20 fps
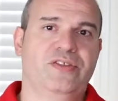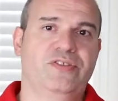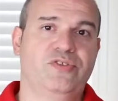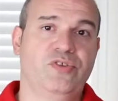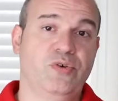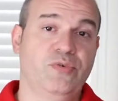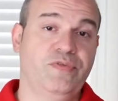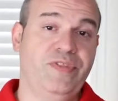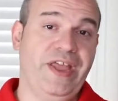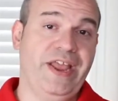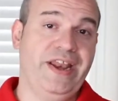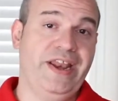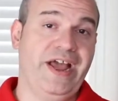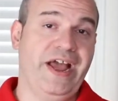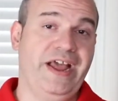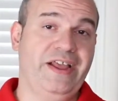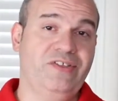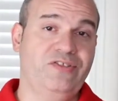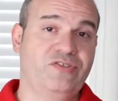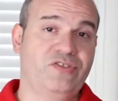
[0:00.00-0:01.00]
So then
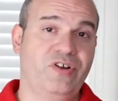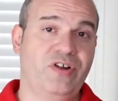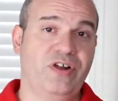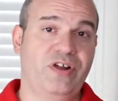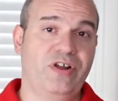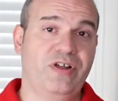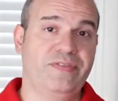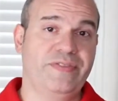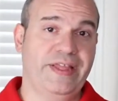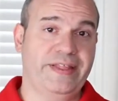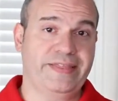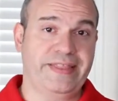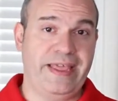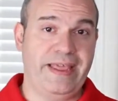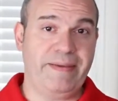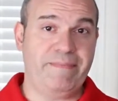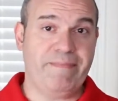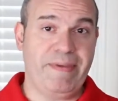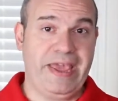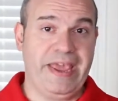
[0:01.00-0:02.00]
I saw that
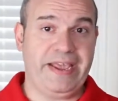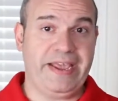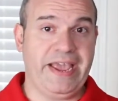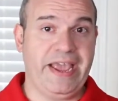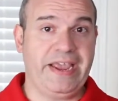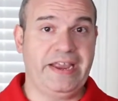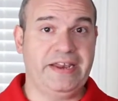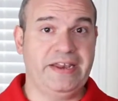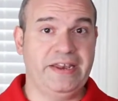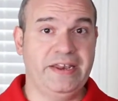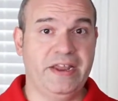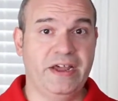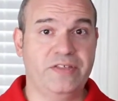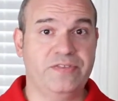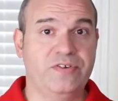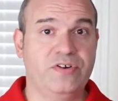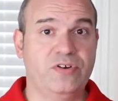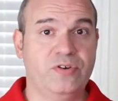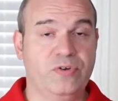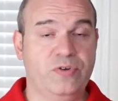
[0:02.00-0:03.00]
they make
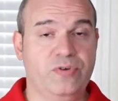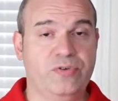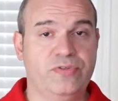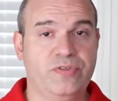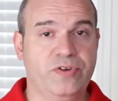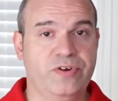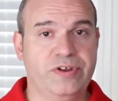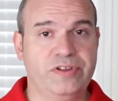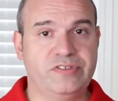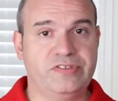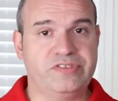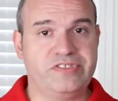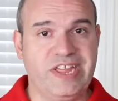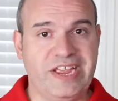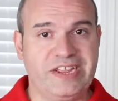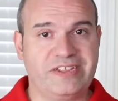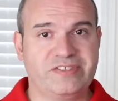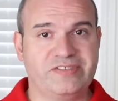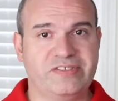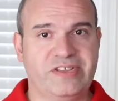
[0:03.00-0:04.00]
another Oud
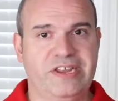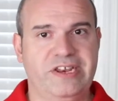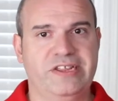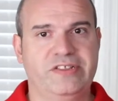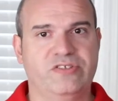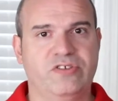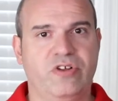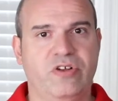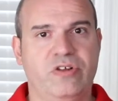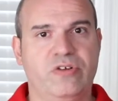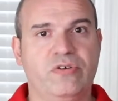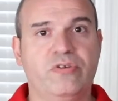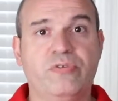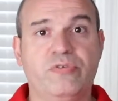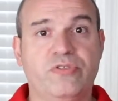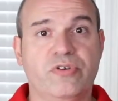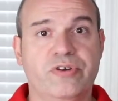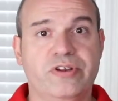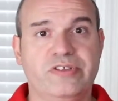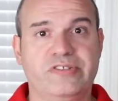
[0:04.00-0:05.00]
36, and it's called
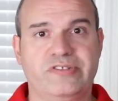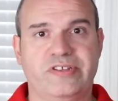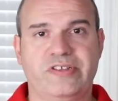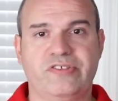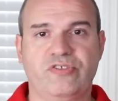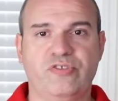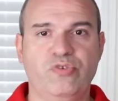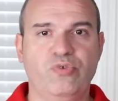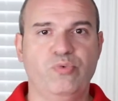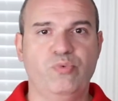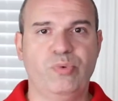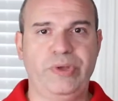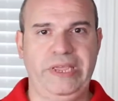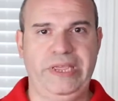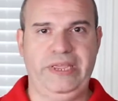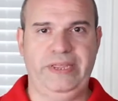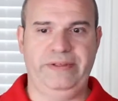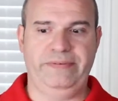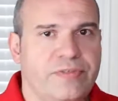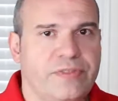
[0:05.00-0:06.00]
Oud 36 Nuit.